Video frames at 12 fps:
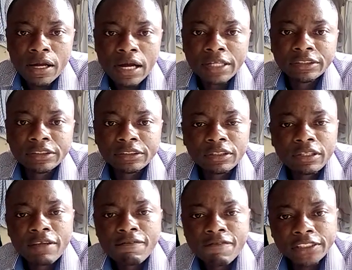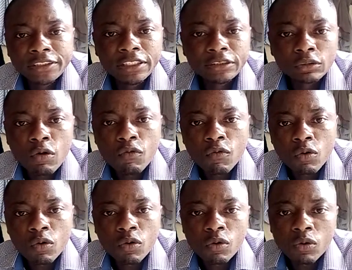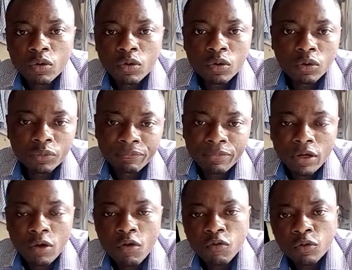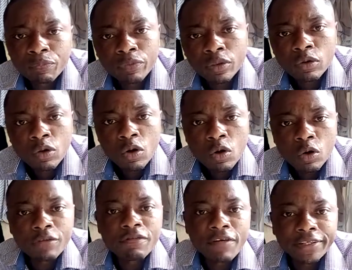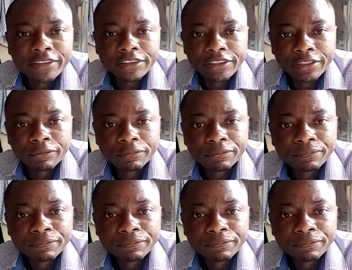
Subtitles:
and infection of oropharyngeal.